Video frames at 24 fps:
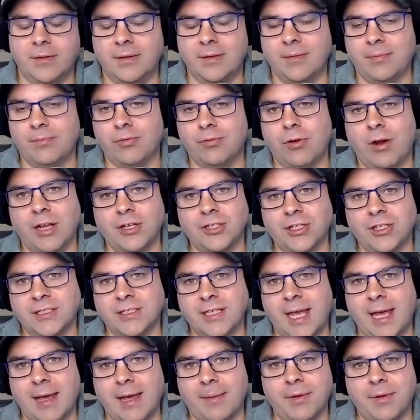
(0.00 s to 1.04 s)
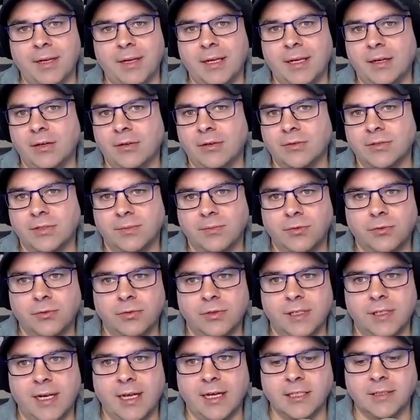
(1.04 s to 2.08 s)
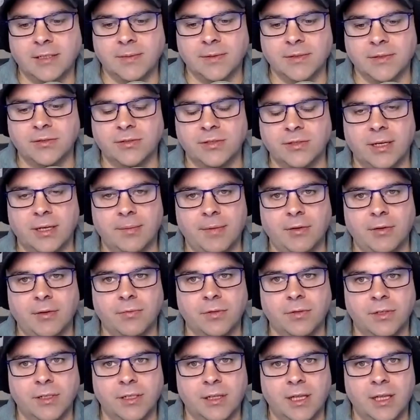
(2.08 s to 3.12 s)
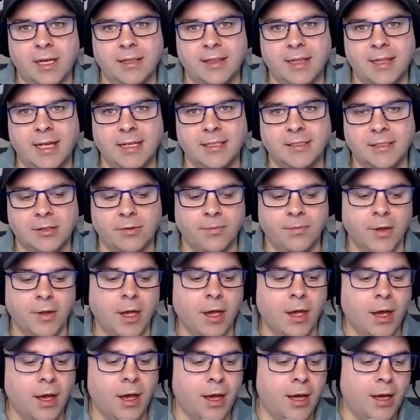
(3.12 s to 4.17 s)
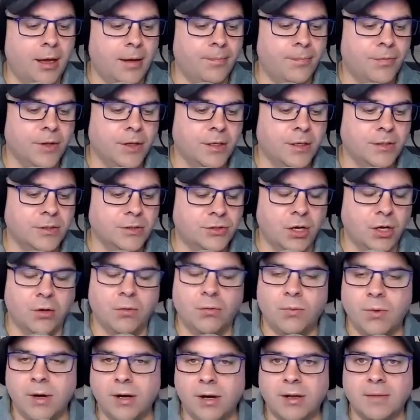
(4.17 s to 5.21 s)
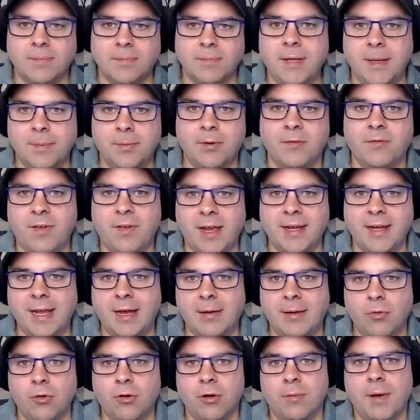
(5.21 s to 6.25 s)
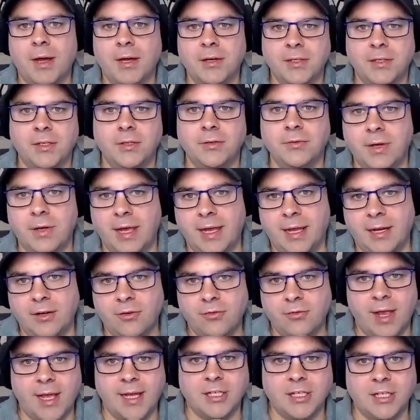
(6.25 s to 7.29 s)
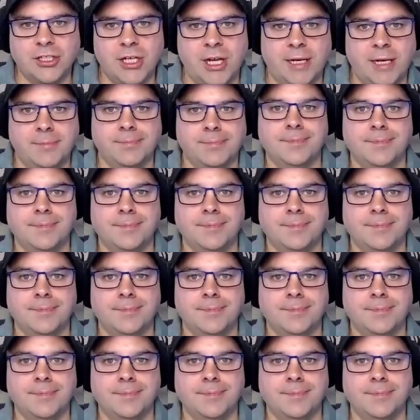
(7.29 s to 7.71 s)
projects happening or some cool announcements or something. I'd really like that. So, Joe, where can people find out more about you and Dragonchain?